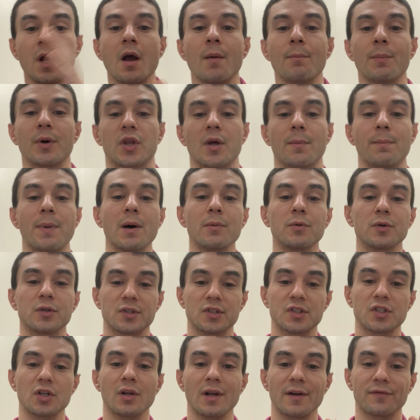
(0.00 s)
but the bubbles
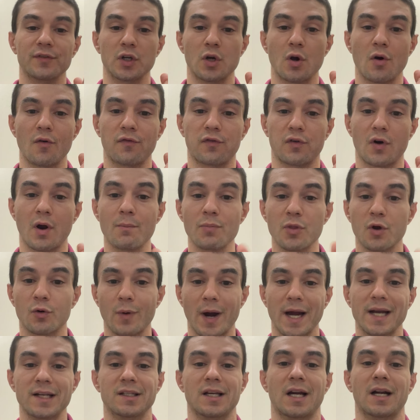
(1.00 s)
still have to go from the
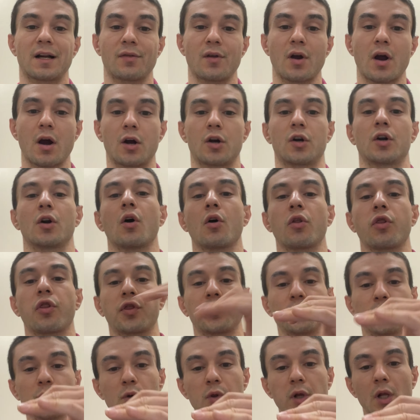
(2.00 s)
right side of the heart
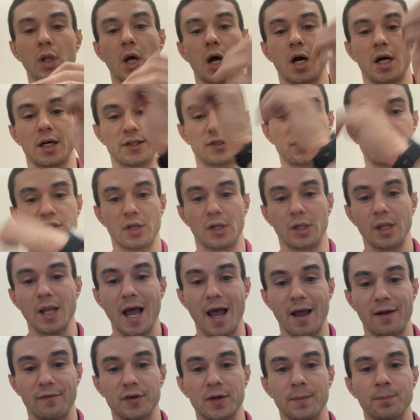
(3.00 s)
through the lungs to the
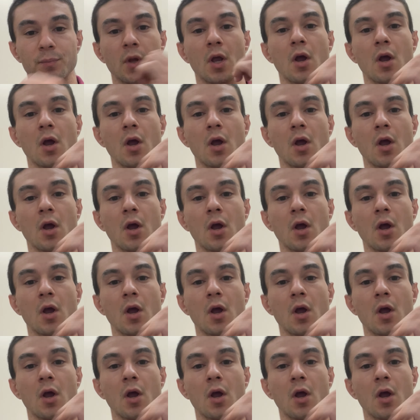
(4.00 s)
left.